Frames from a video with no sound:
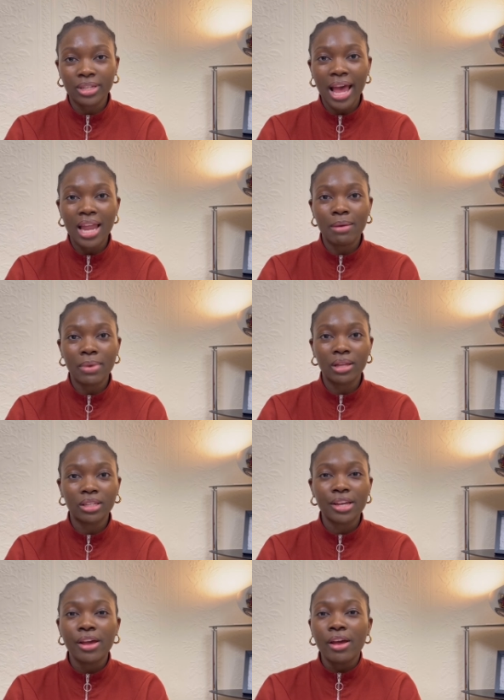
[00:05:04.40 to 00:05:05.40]
to elements.
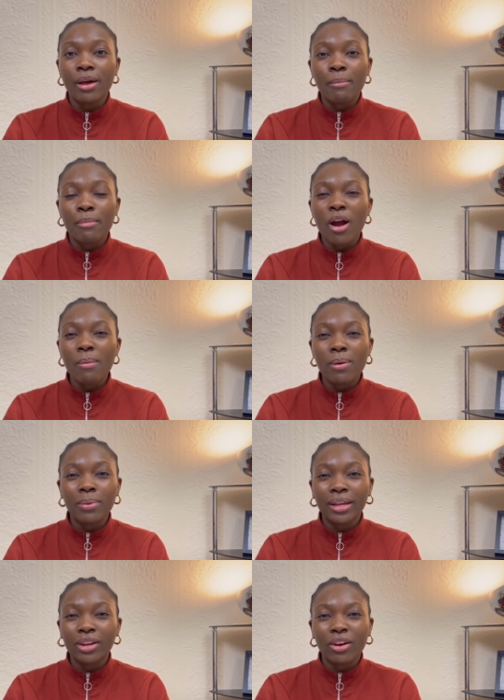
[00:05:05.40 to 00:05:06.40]

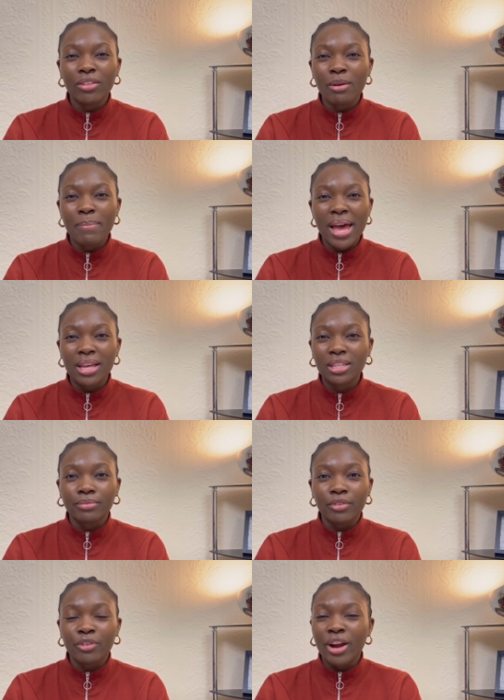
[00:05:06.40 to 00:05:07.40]
Probably not the best
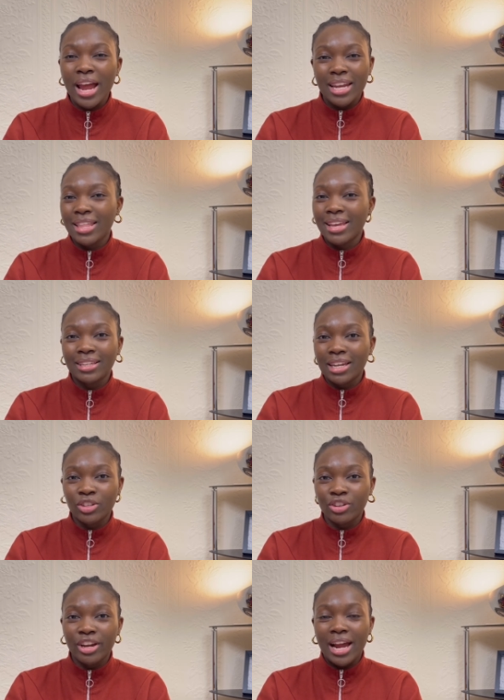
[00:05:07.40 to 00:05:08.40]
for anything that's
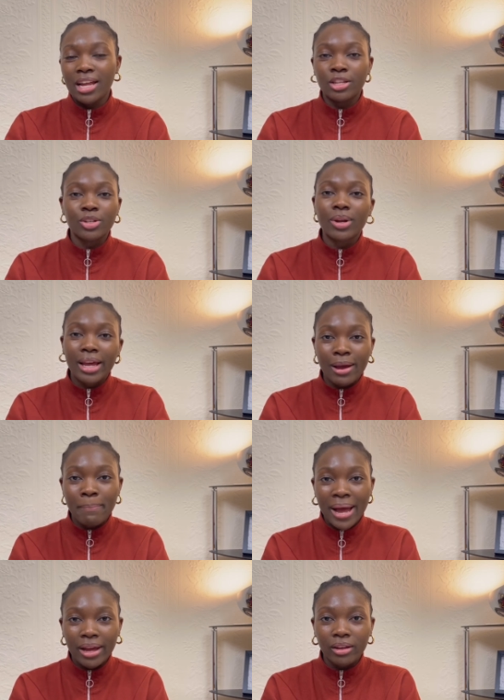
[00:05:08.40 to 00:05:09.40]
on your hand, so like a
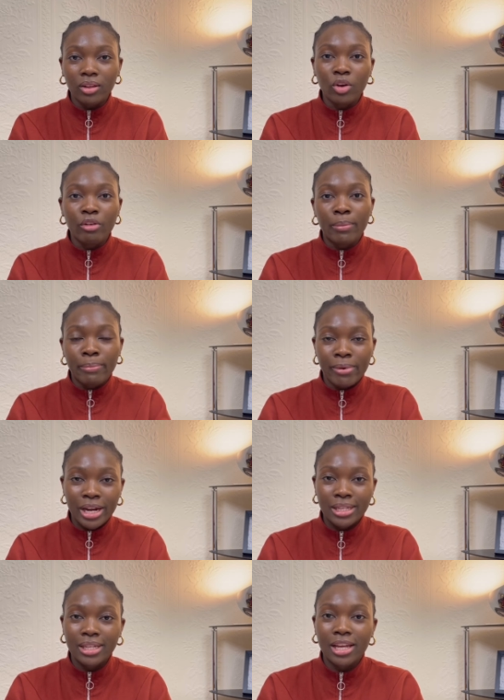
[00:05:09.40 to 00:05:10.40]
bangle or a
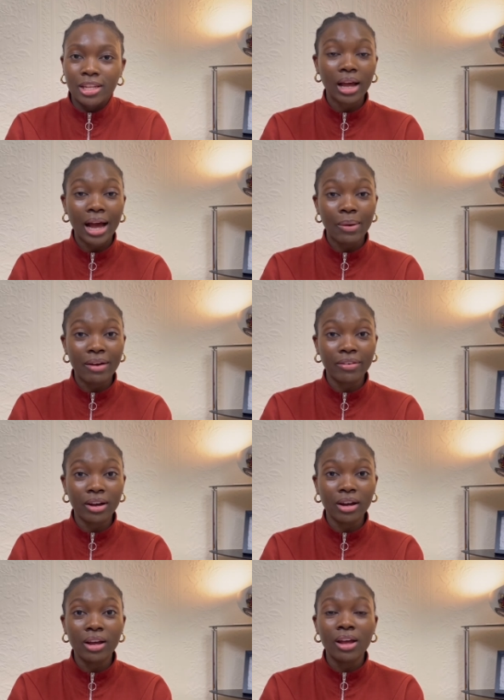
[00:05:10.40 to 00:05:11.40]
bracelet.
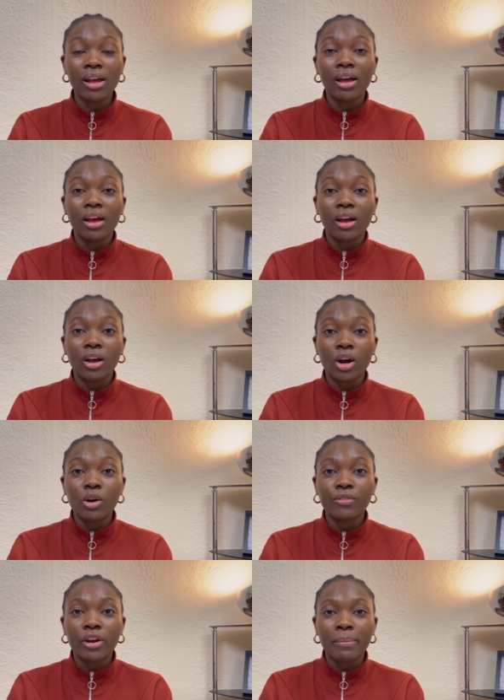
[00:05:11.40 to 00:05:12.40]
However,
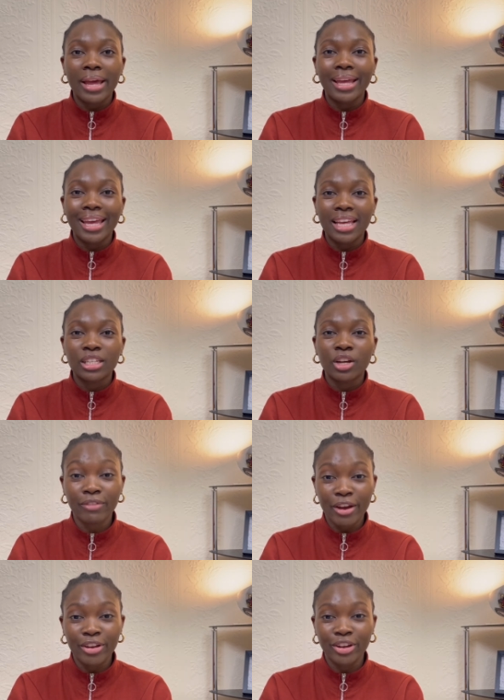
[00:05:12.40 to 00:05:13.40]
gold vermeil is a
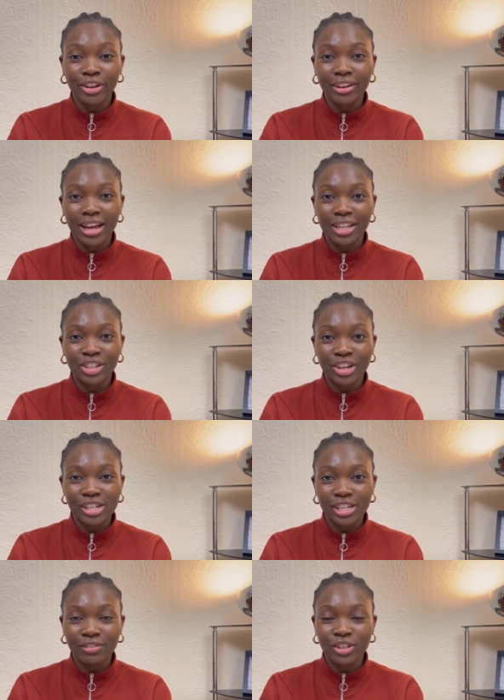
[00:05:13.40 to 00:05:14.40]
very good
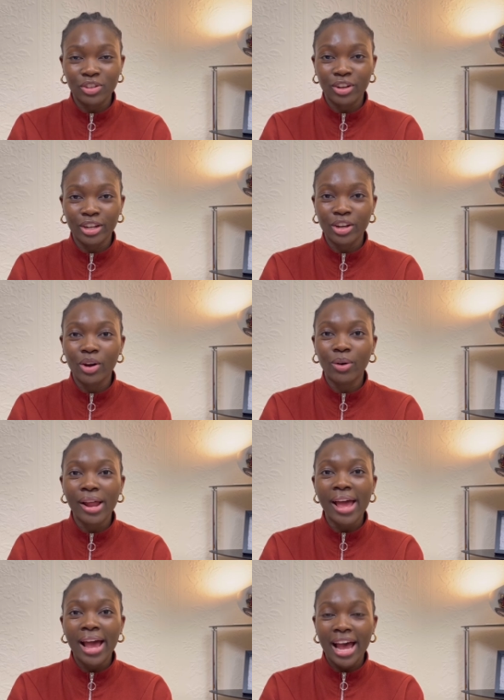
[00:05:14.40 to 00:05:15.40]
alternative to solid gold,
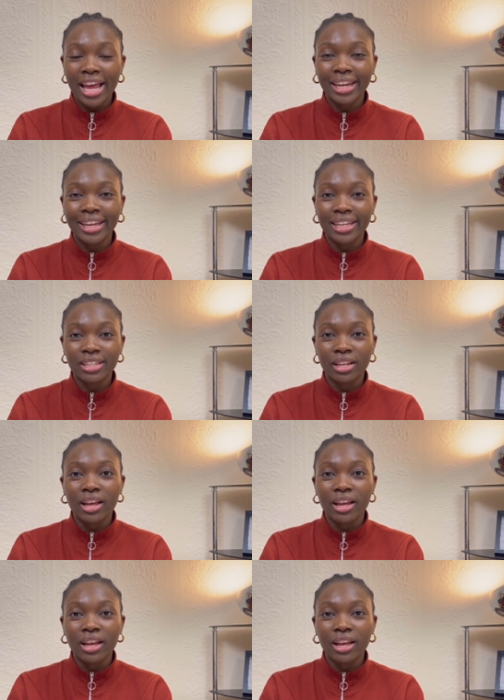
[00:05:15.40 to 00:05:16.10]
and it is